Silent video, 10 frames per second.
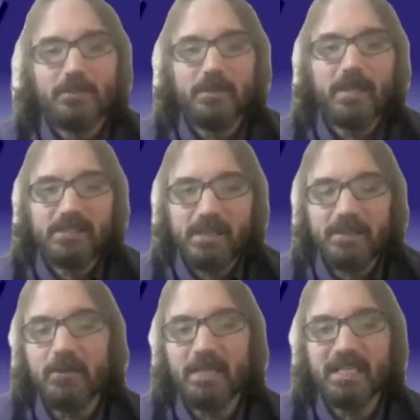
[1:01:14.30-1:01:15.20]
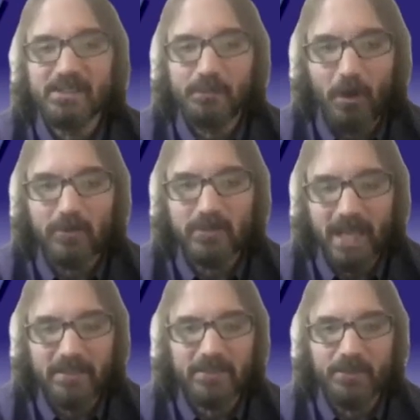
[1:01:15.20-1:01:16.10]
they say they're a small
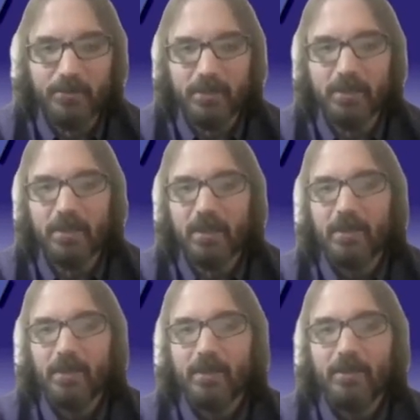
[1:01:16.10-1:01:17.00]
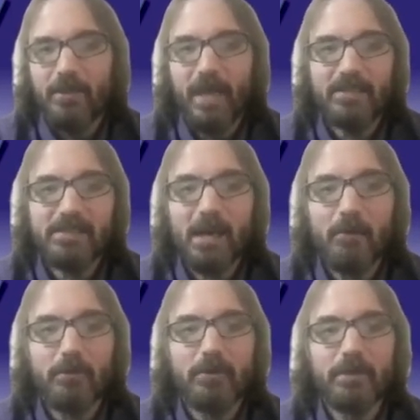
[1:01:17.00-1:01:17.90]
taxing unit. That's
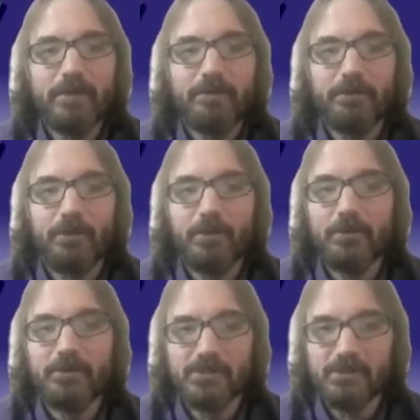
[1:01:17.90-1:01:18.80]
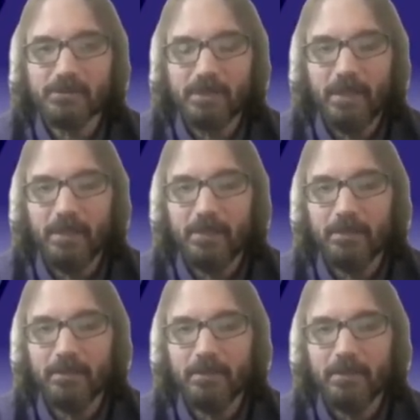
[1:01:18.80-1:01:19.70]
not really for use
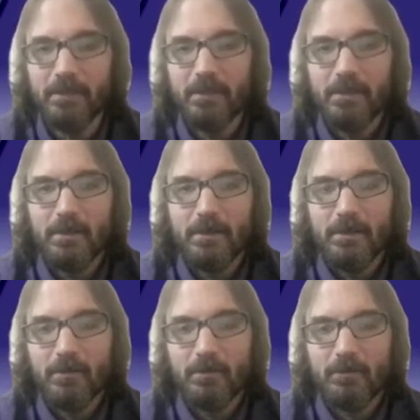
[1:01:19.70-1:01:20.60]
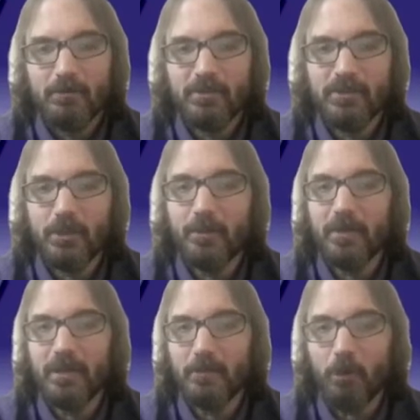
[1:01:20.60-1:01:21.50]
in
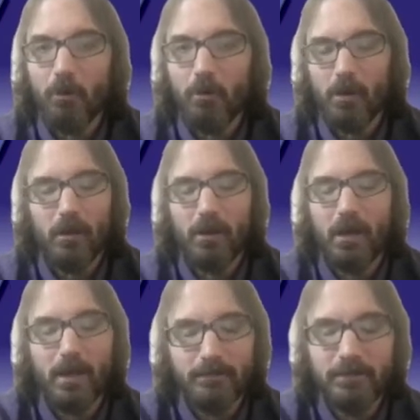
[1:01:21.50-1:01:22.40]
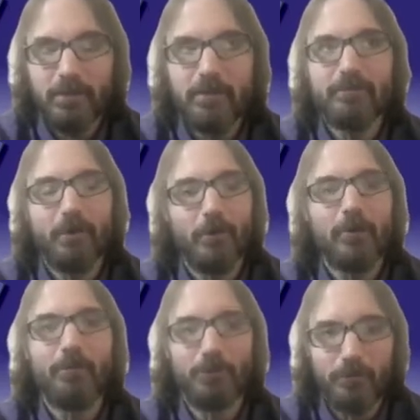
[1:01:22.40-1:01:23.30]
determining voter
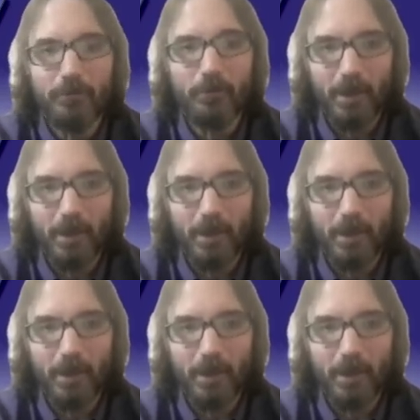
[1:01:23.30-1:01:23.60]
approval.